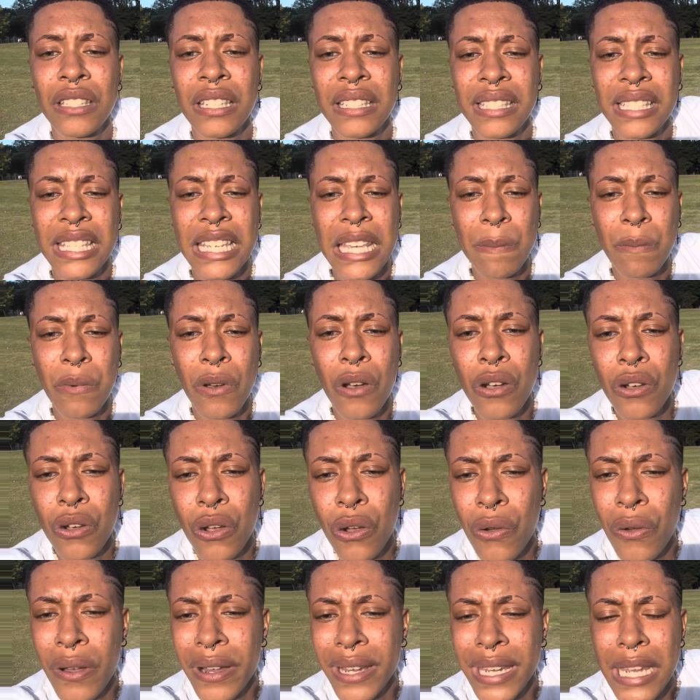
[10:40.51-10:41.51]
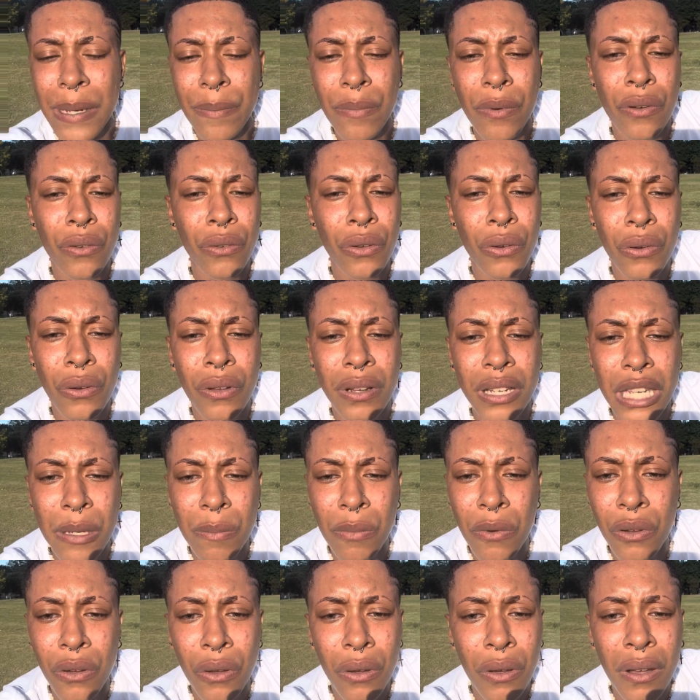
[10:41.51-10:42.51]
Just keep on going, keep on going,
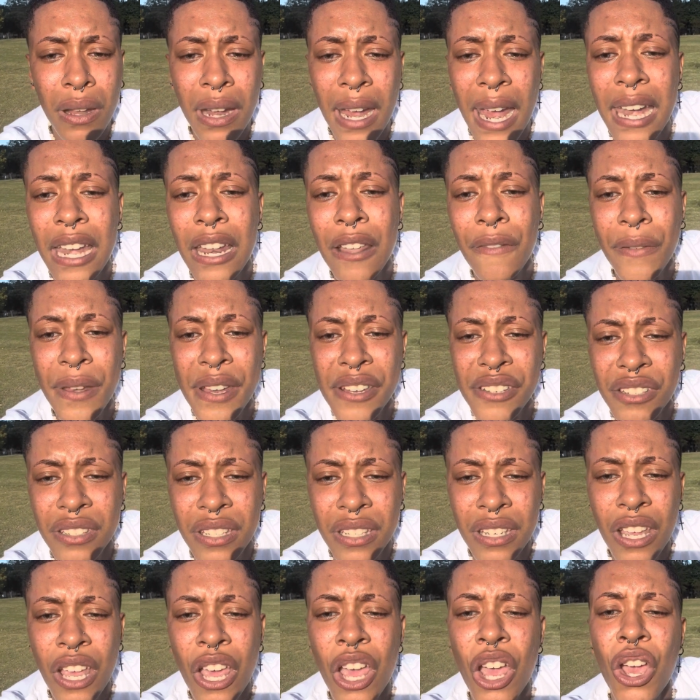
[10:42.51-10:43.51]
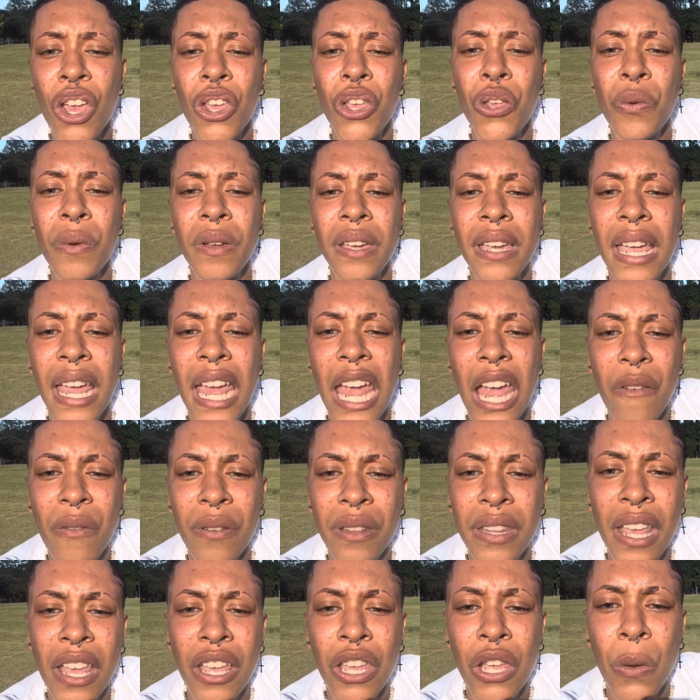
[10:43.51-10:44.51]
keep on going, and eventually you will get
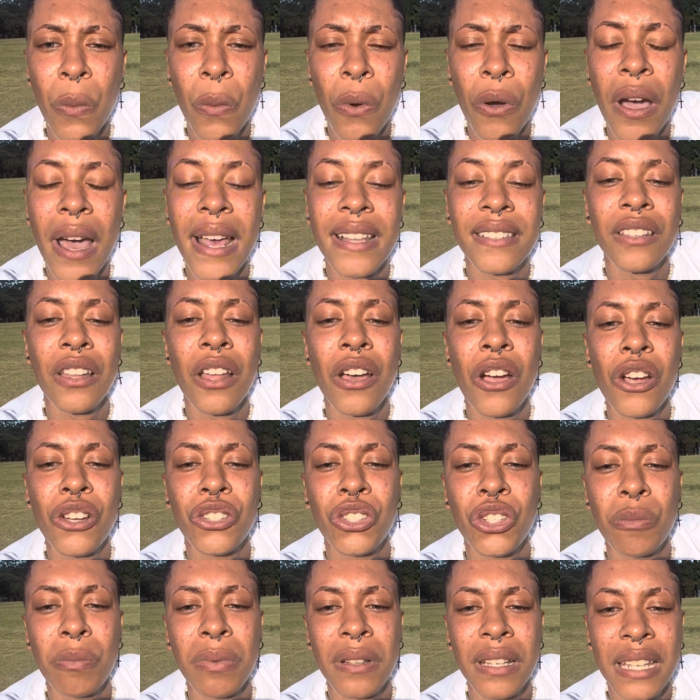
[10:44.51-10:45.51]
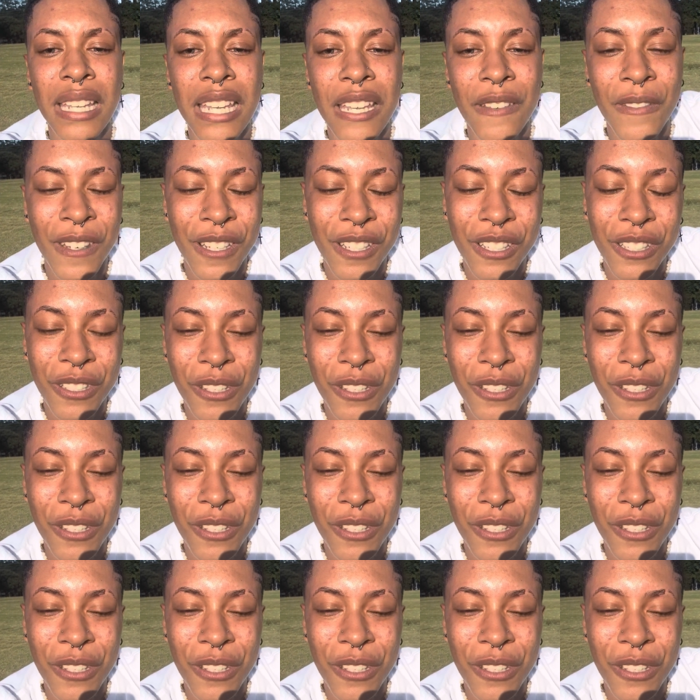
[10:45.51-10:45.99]
everything you want as long as you believe it.